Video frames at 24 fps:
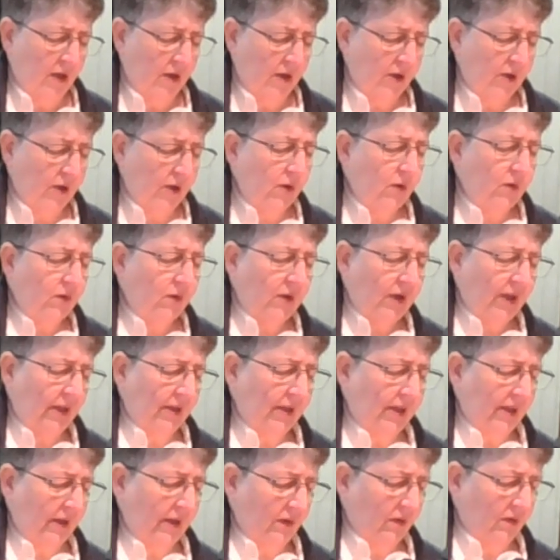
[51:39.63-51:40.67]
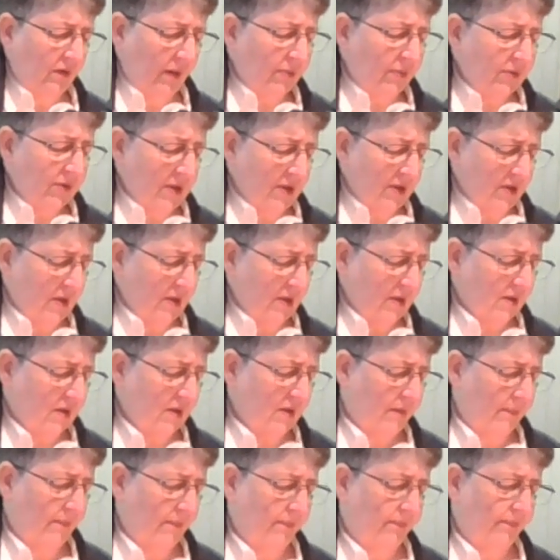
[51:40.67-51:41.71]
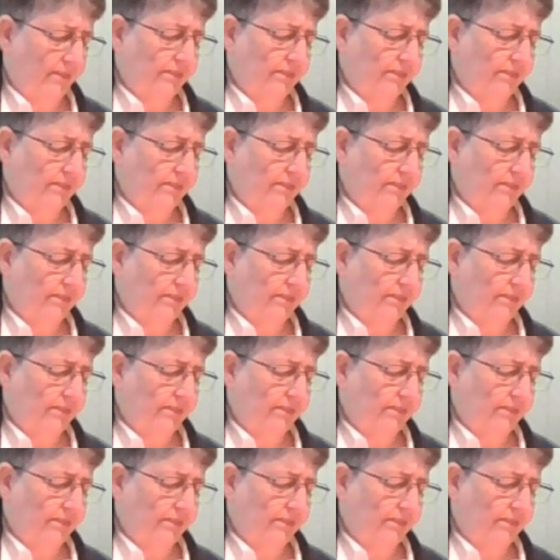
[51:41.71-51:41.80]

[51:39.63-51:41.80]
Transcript: using these substances